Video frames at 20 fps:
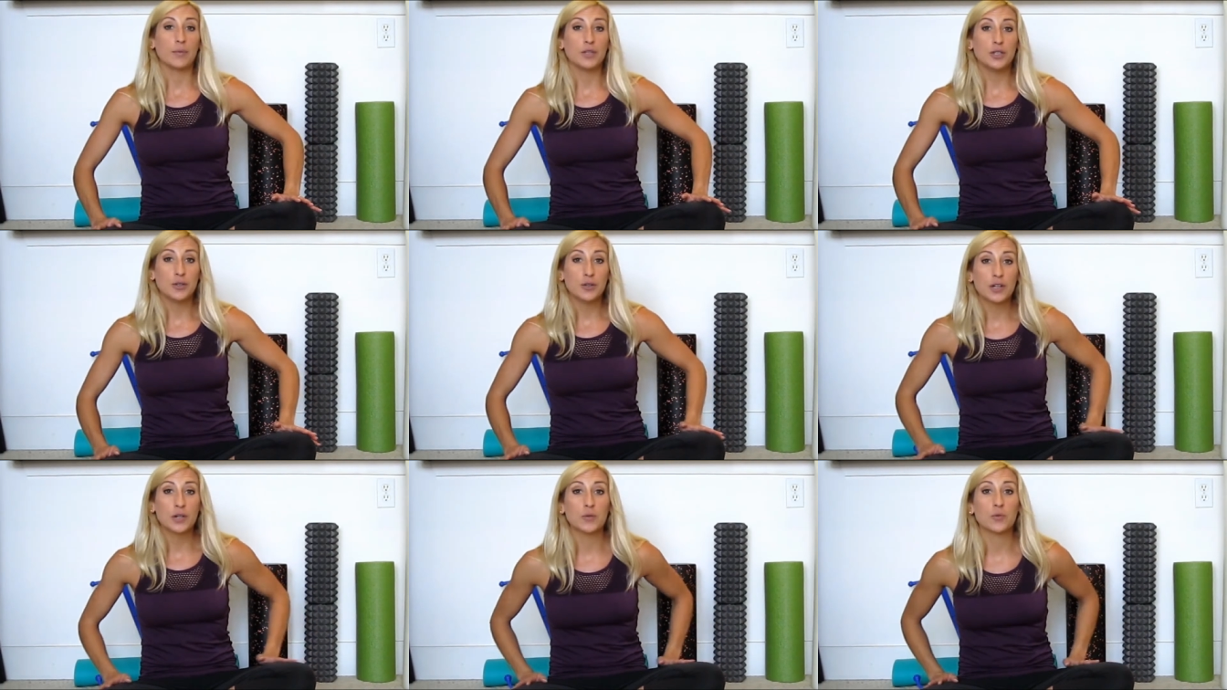
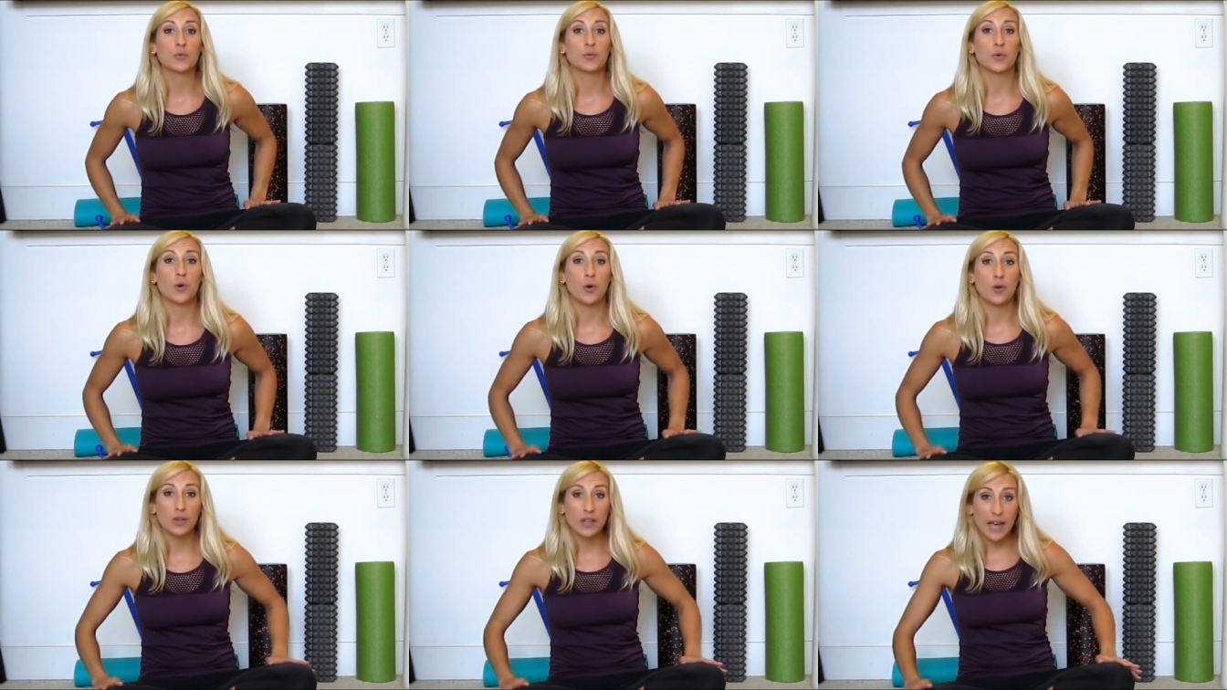You can
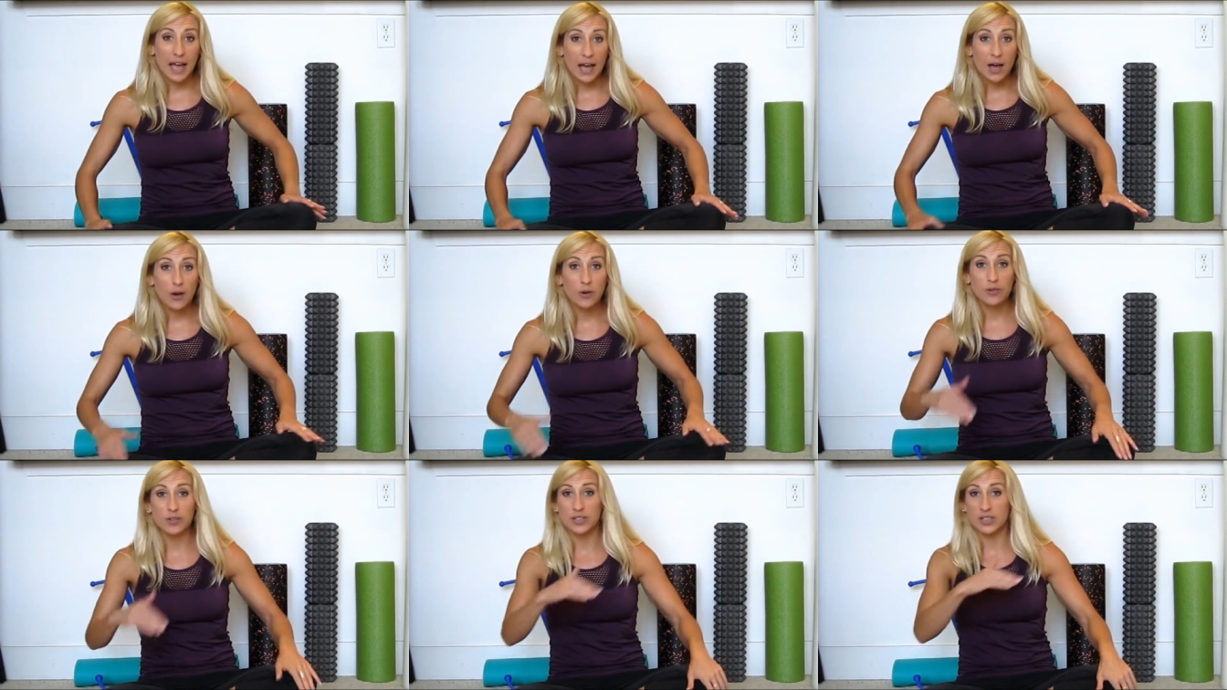roll
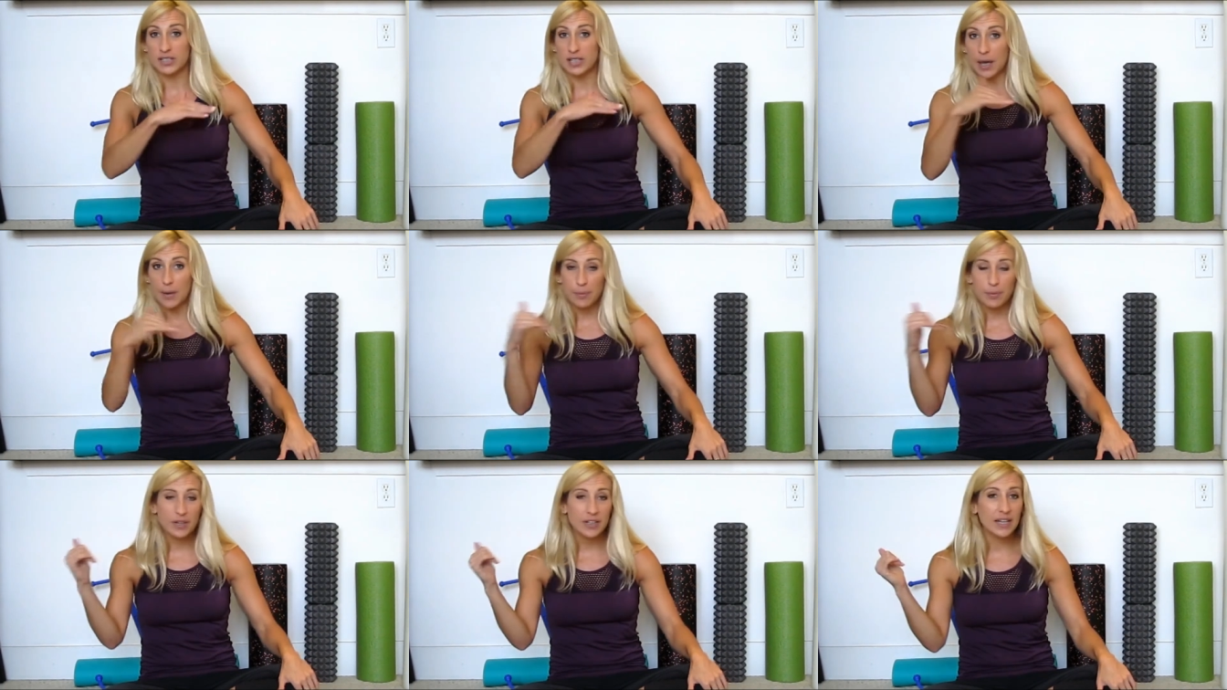out just
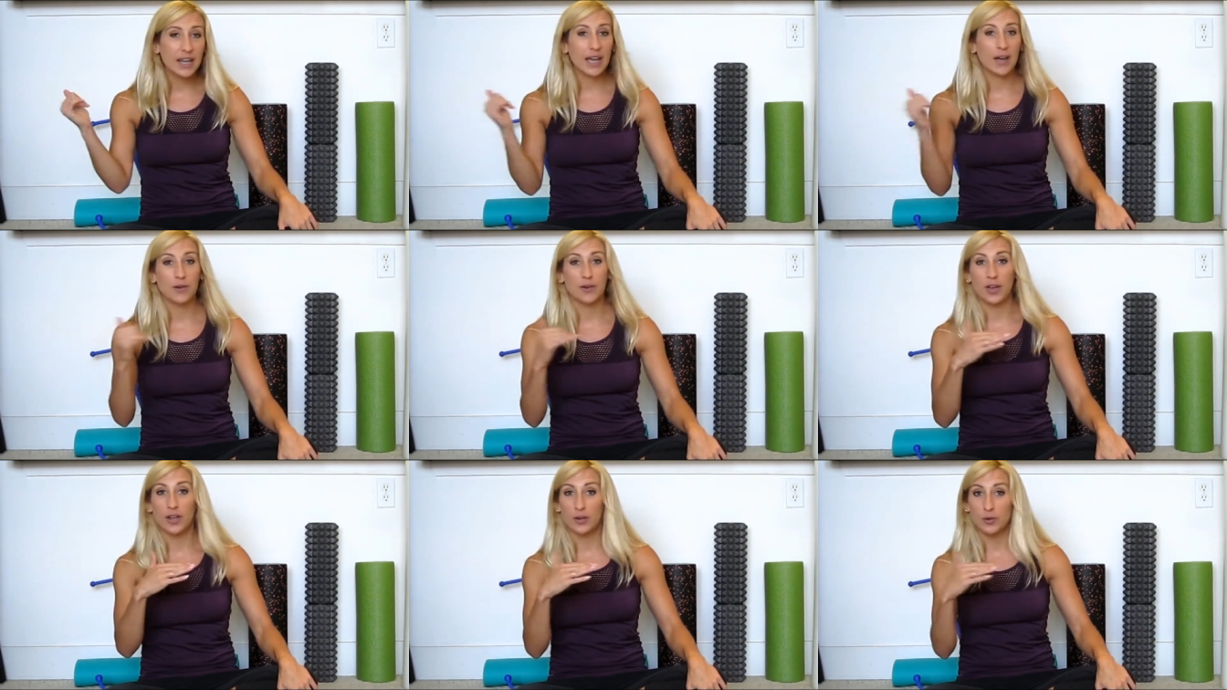up and
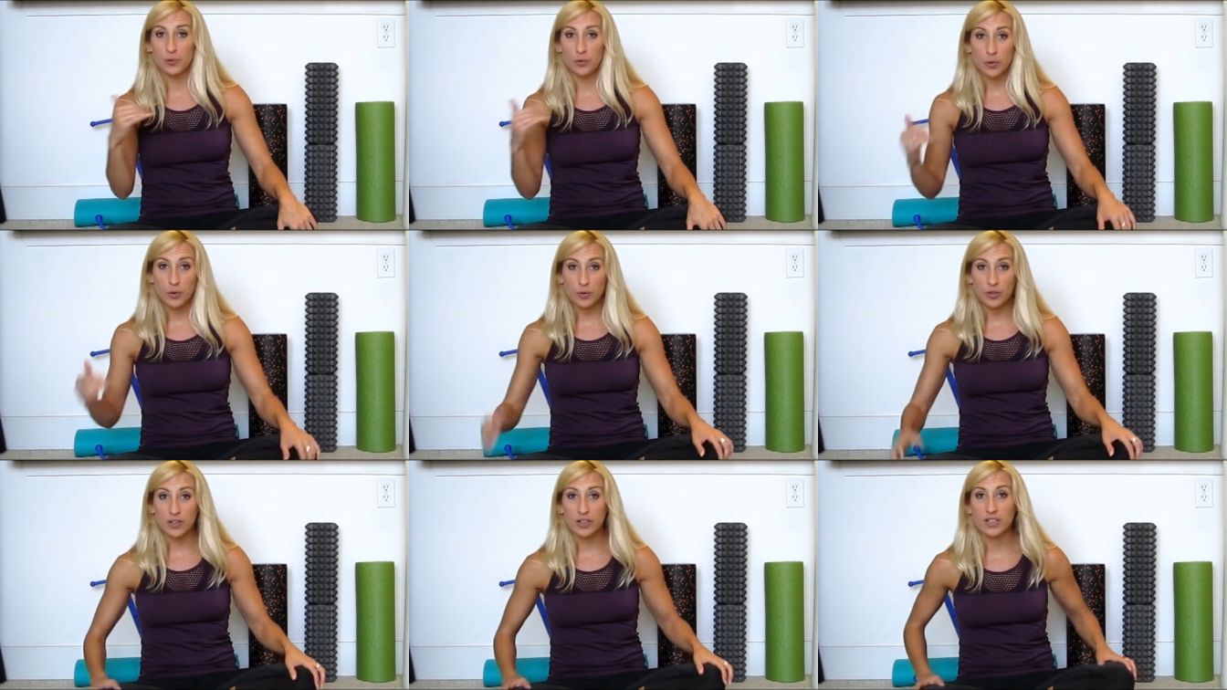down on a
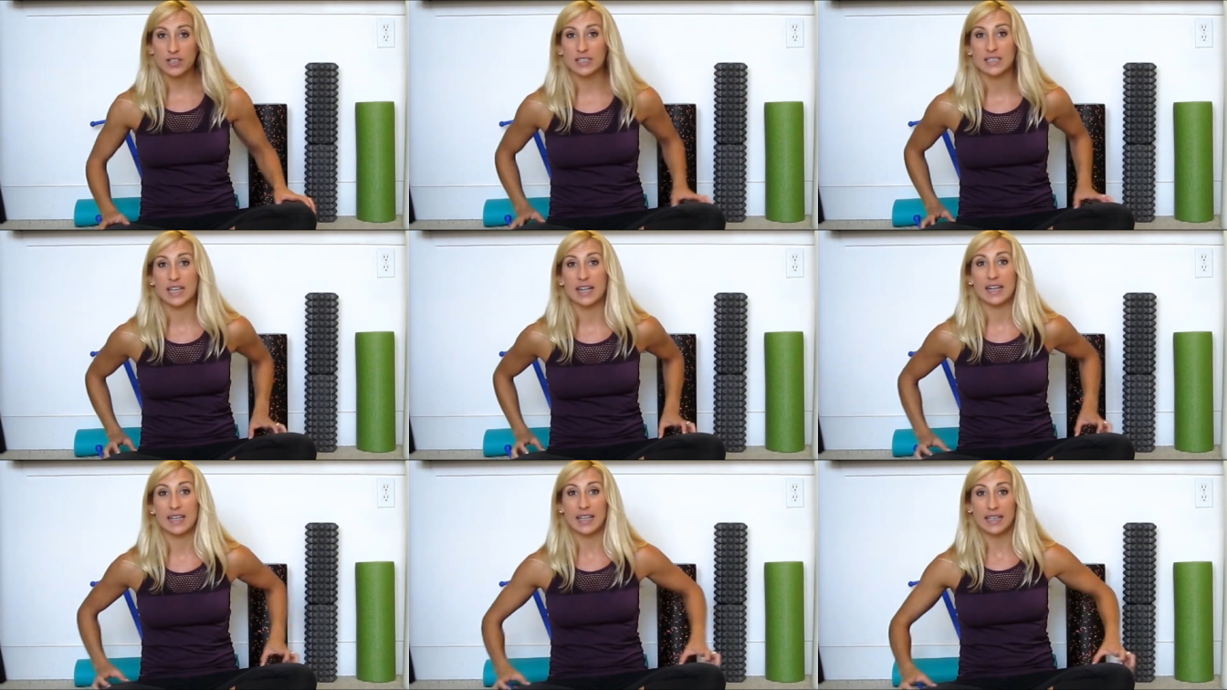roller,
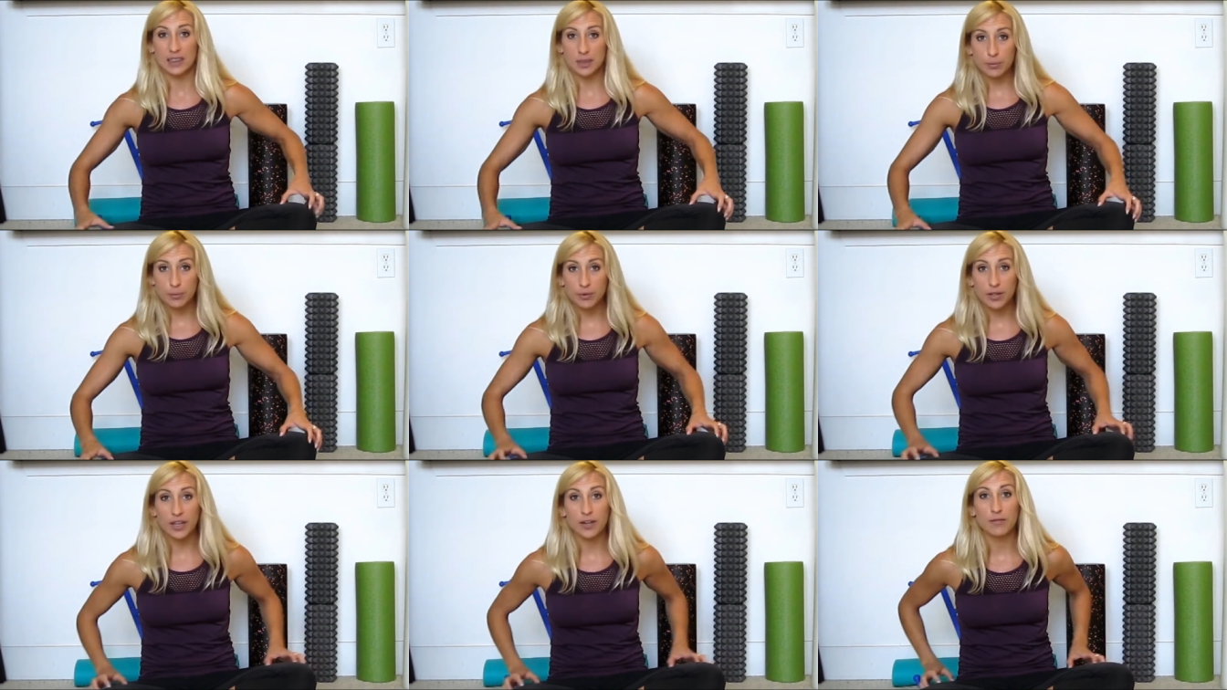just kind of get the
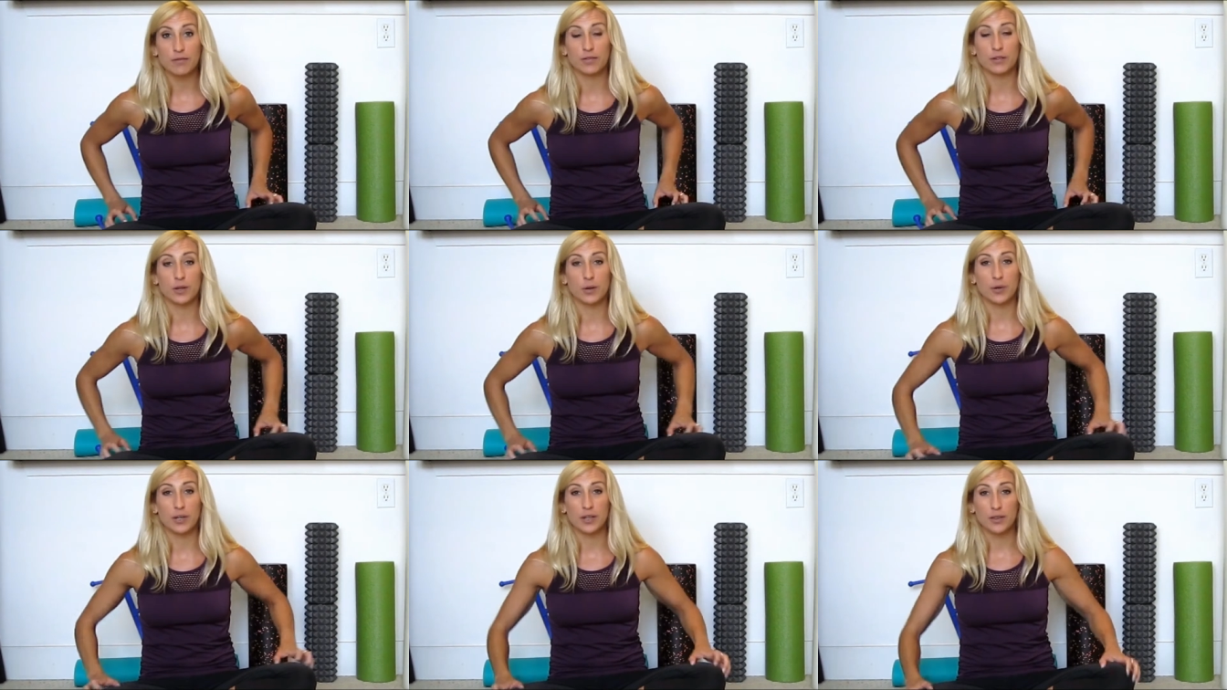blood
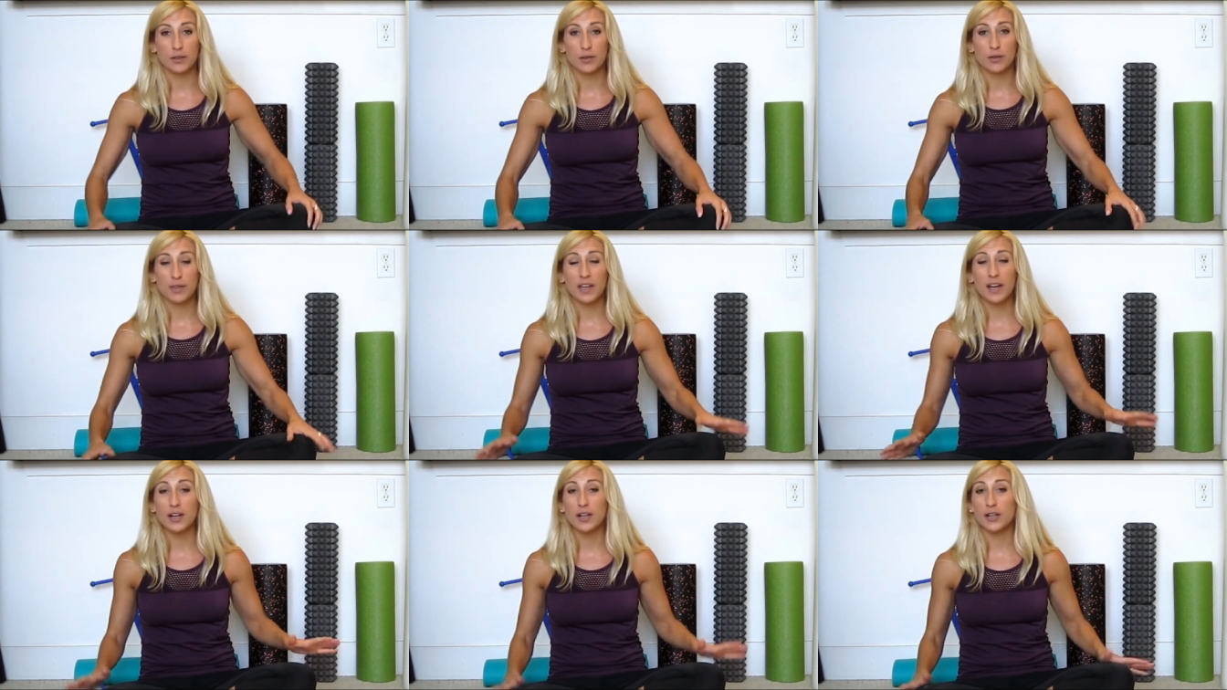flowing
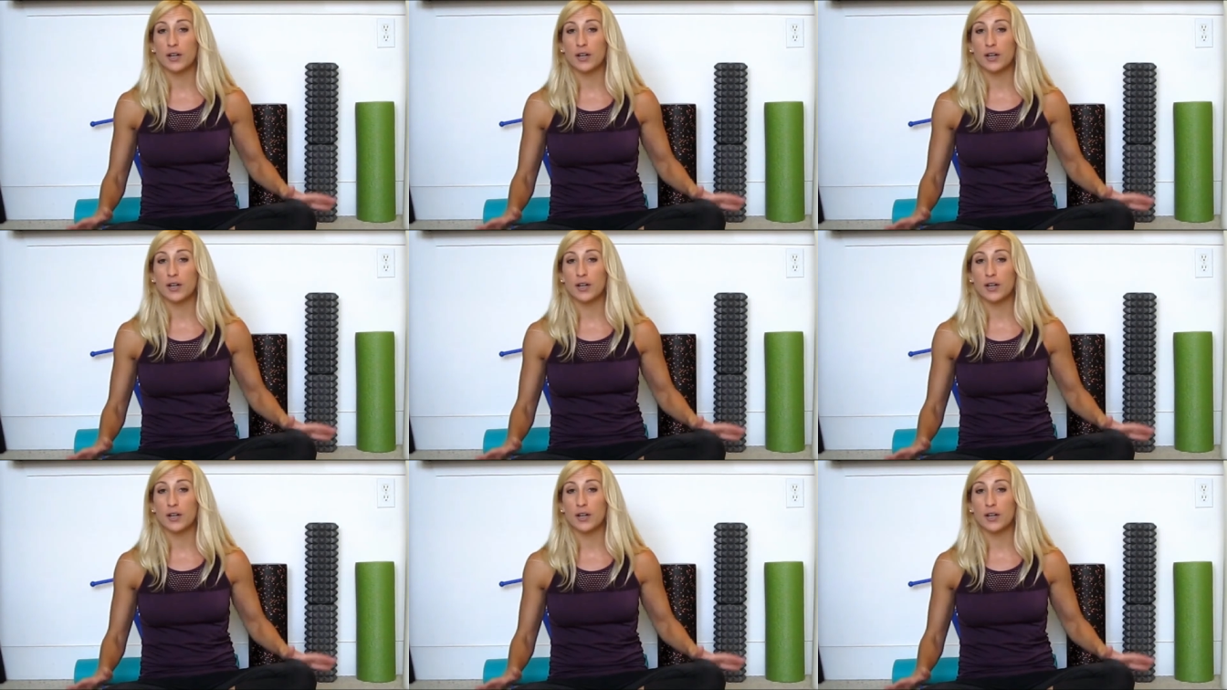through there.